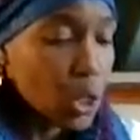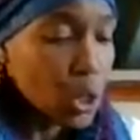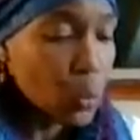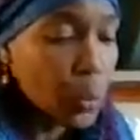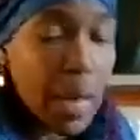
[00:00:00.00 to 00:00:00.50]

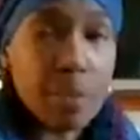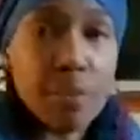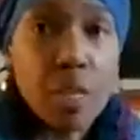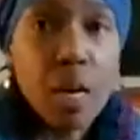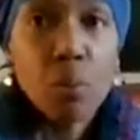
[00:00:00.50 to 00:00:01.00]
See, we have
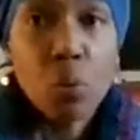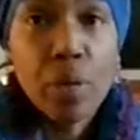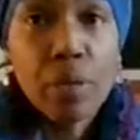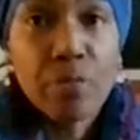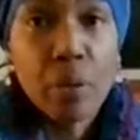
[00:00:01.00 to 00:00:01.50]
to come
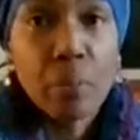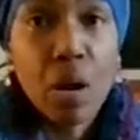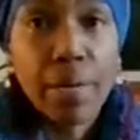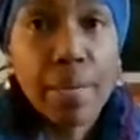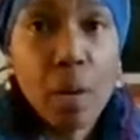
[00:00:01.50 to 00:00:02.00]
away from
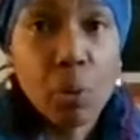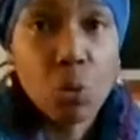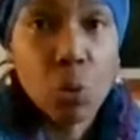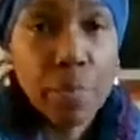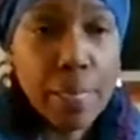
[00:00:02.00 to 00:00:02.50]
our
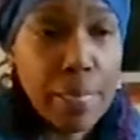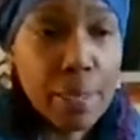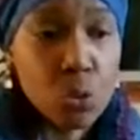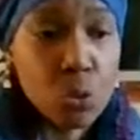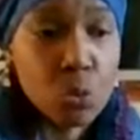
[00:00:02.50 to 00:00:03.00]
chemical
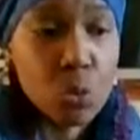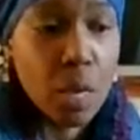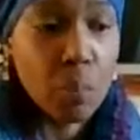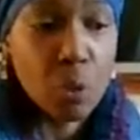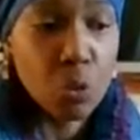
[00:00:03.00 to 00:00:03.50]
enhancers,
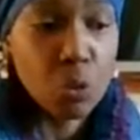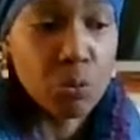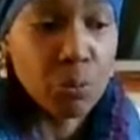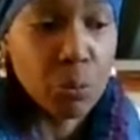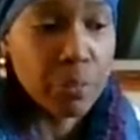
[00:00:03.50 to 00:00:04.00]

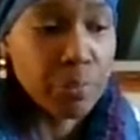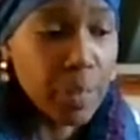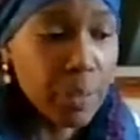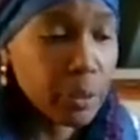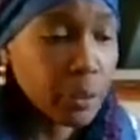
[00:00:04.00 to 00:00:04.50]
chemical
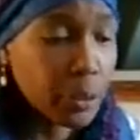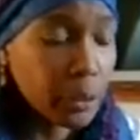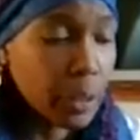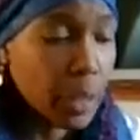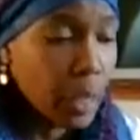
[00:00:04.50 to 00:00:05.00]
fortifiers,
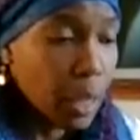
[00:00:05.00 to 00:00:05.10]
and